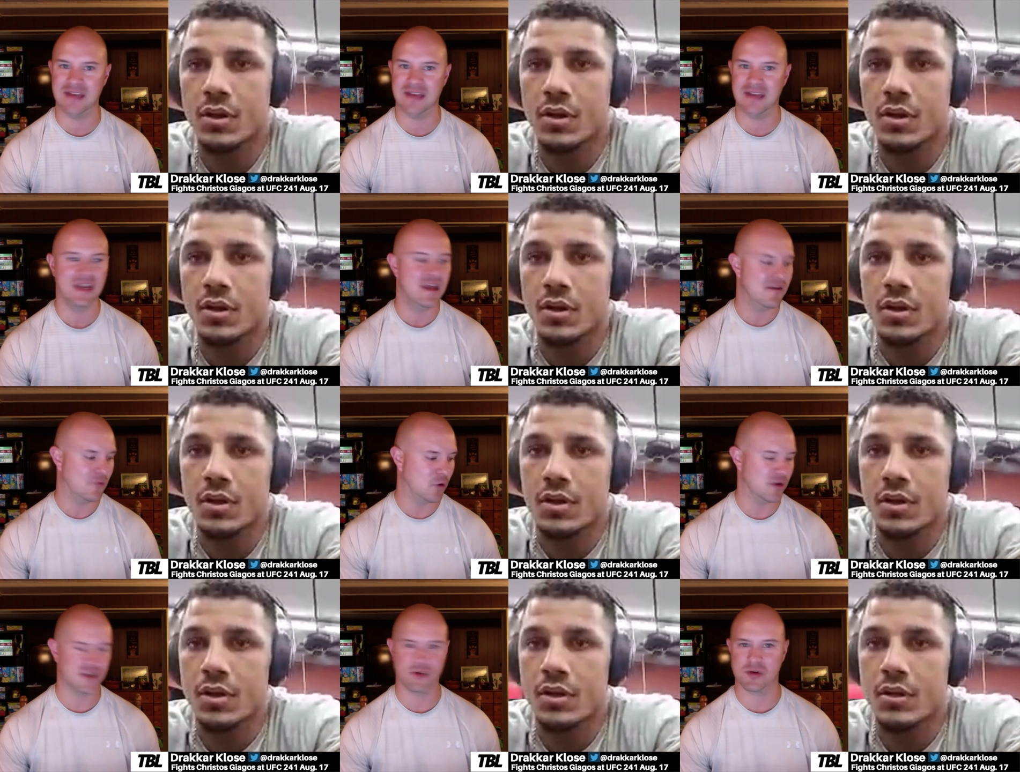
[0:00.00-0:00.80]
Speaker 1: Of course,
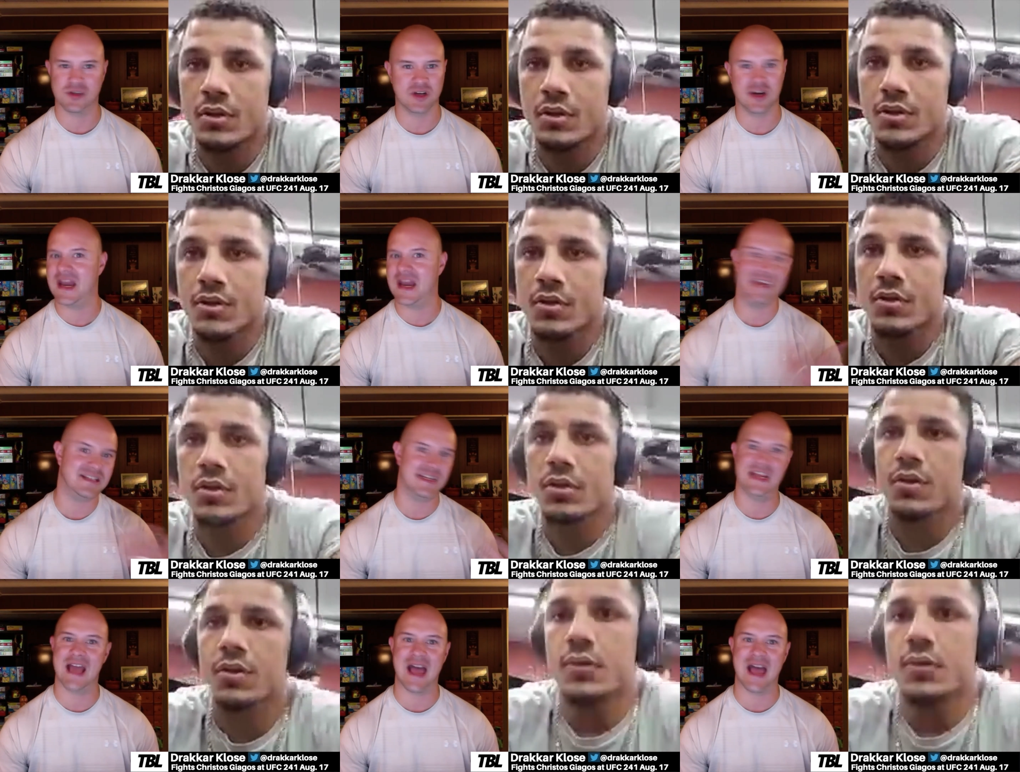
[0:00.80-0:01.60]
the return of Nate
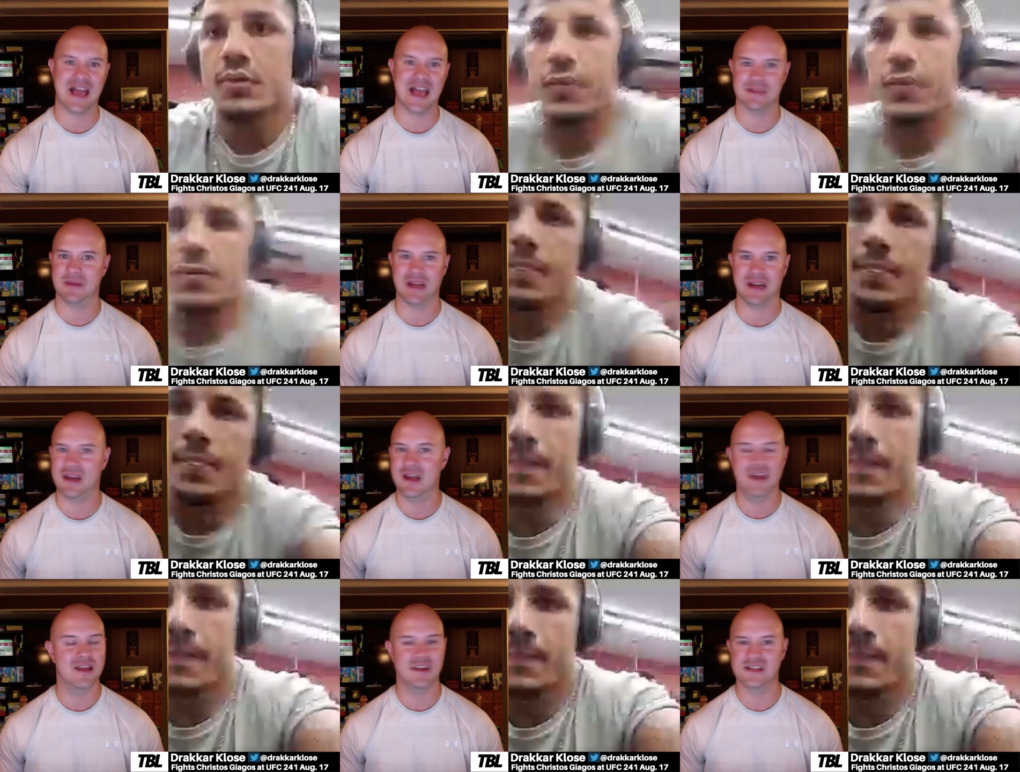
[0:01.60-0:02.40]
Diaz. I mean,
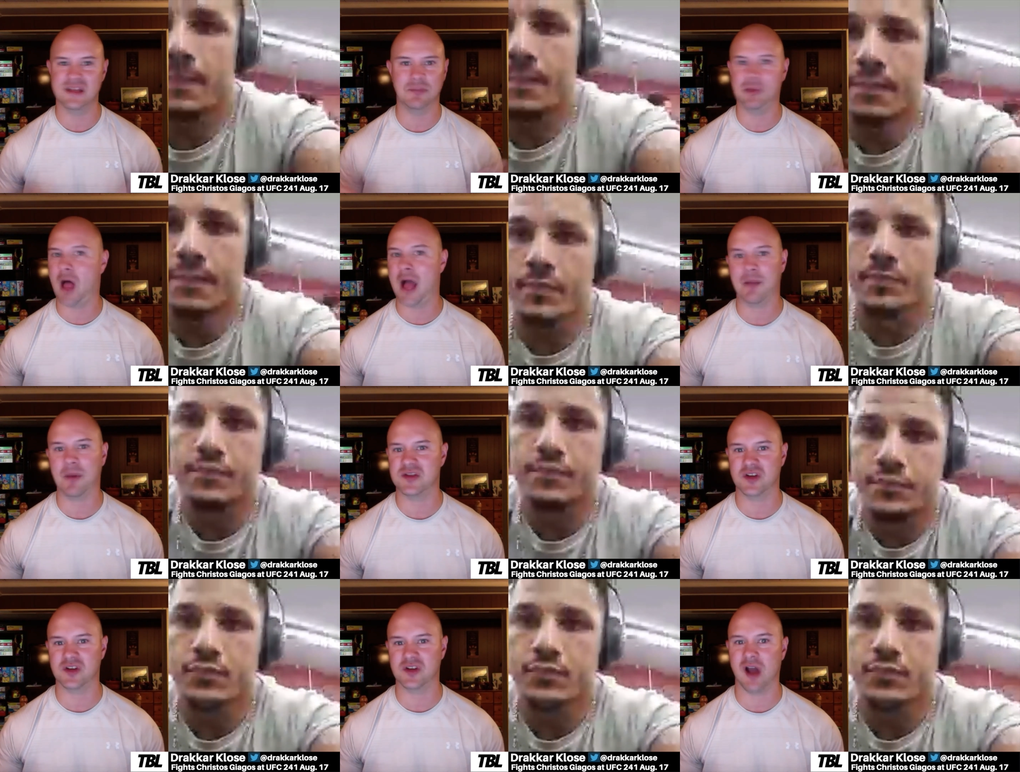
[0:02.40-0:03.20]
this is a
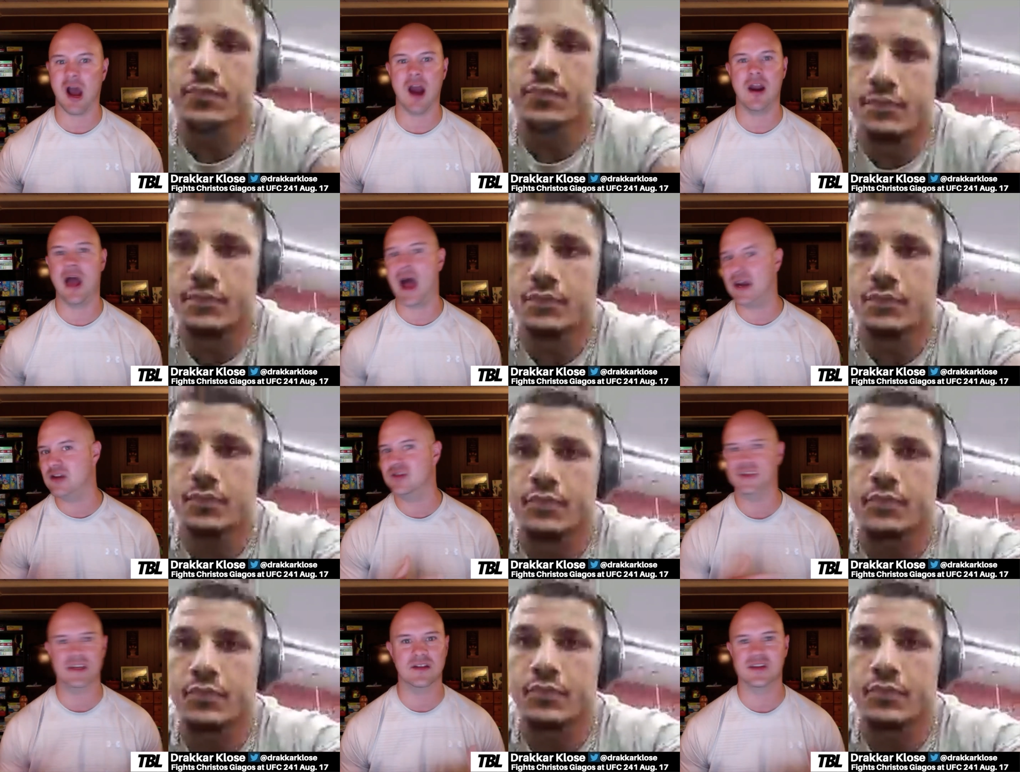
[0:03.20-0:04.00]
blockbuster card. How do you
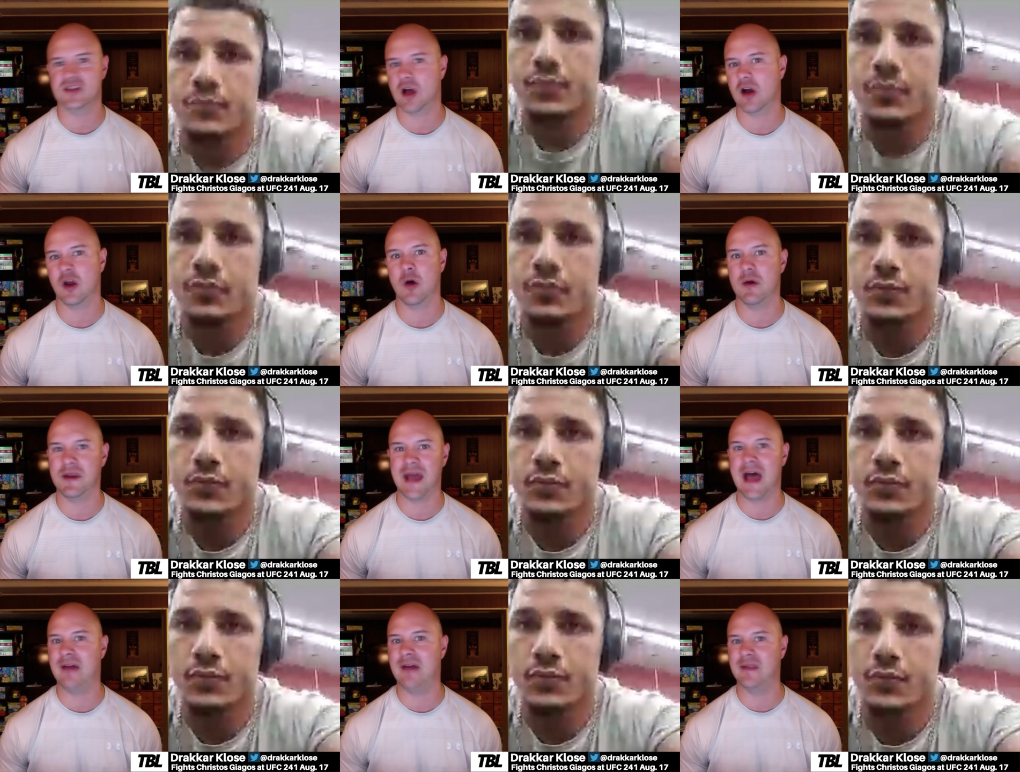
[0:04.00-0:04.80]
see this all going
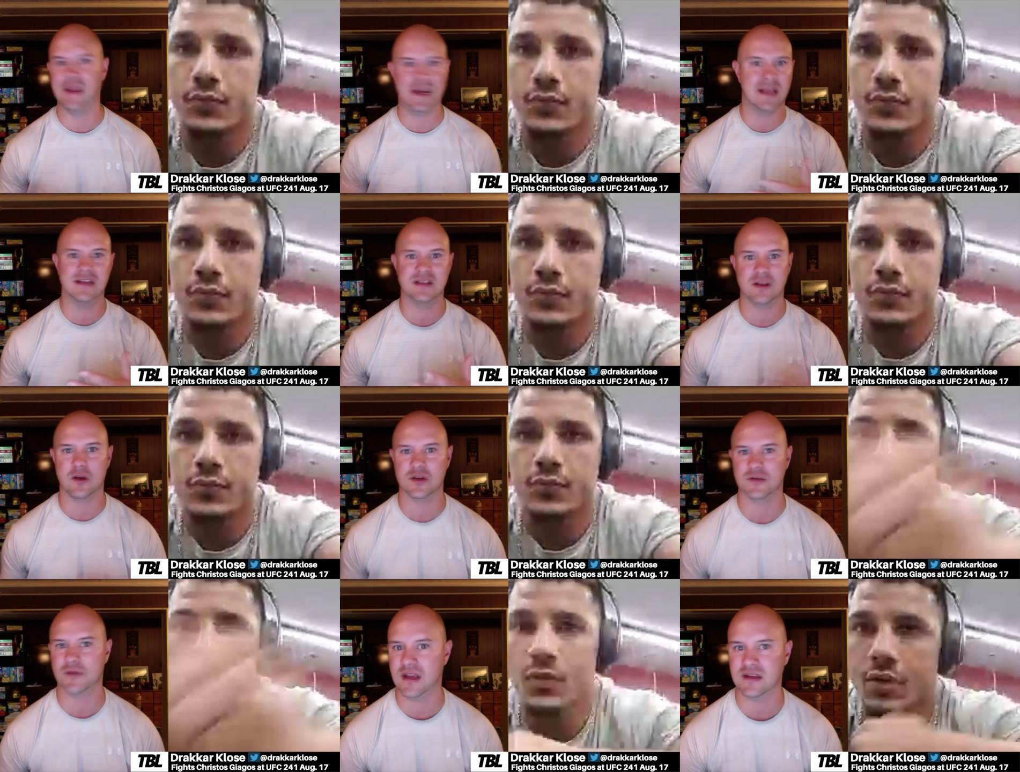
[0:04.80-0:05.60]
down leading into those
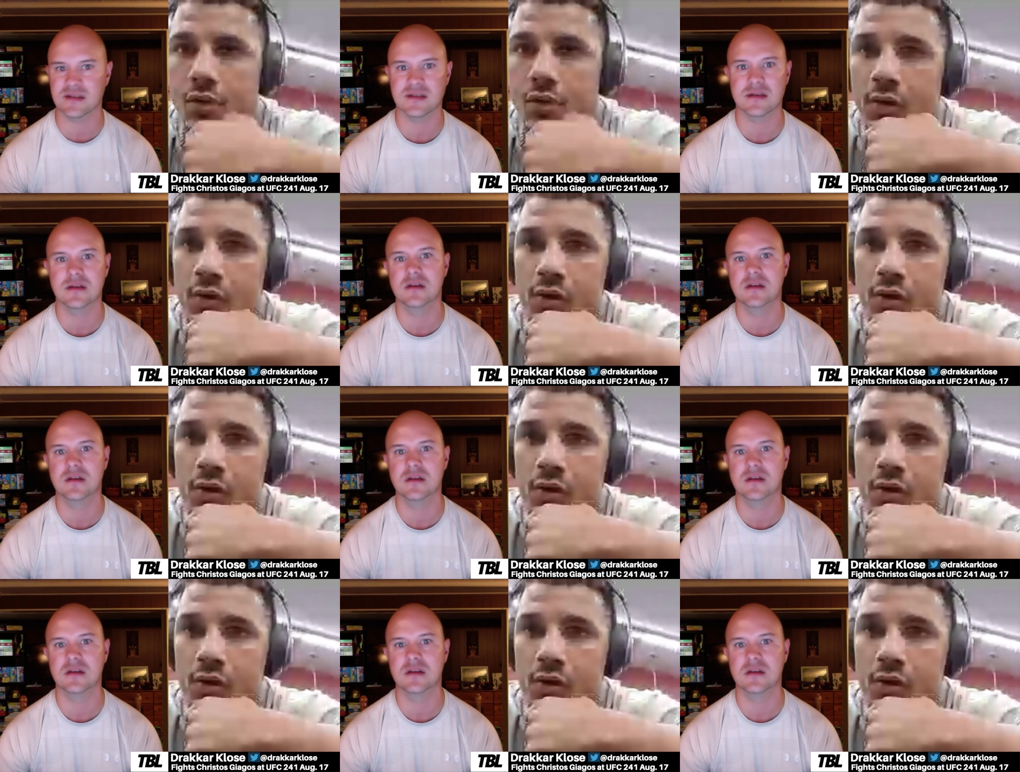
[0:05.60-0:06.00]
fights?